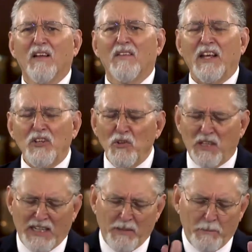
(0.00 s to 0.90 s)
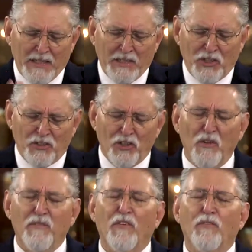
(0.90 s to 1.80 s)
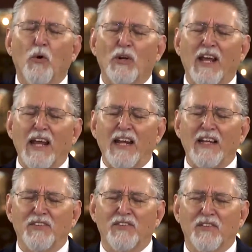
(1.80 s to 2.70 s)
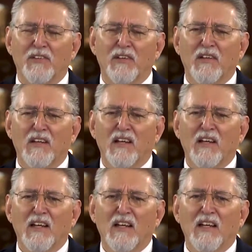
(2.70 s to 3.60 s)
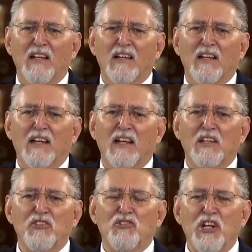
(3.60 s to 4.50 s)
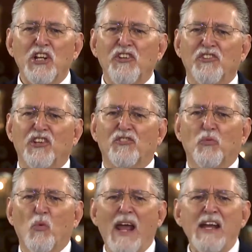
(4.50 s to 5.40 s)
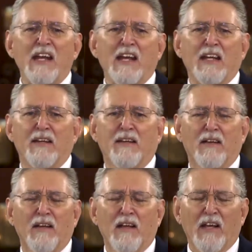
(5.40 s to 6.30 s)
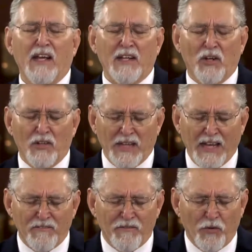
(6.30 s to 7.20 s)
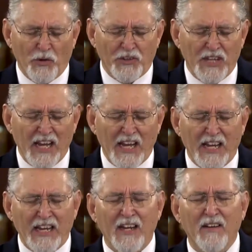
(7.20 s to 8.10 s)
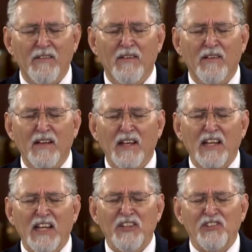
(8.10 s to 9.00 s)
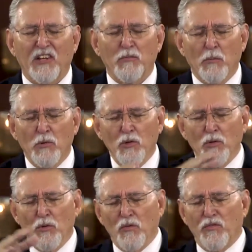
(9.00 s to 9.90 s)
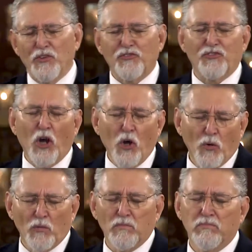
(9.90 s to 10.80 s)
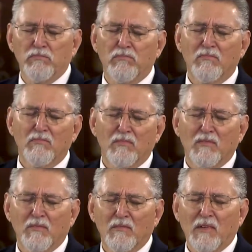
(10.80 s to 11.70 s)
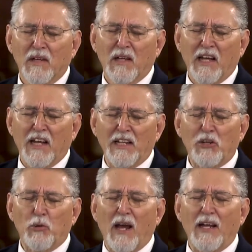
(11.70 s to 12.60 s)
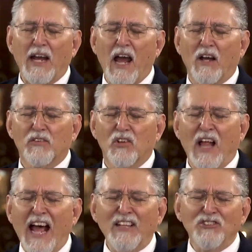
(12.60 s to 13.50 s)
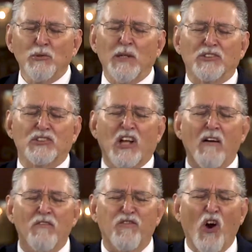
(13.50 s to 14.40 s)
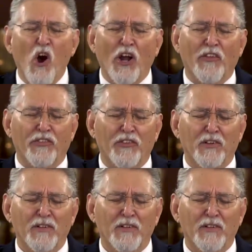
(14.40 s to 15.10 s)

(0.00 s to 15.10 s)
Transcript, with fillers: They knew that he'd been in the tomb for four days and that Jesus waited. And on that fourth day, he said, Remove the stone. And he cried out, Lazarus, come forth.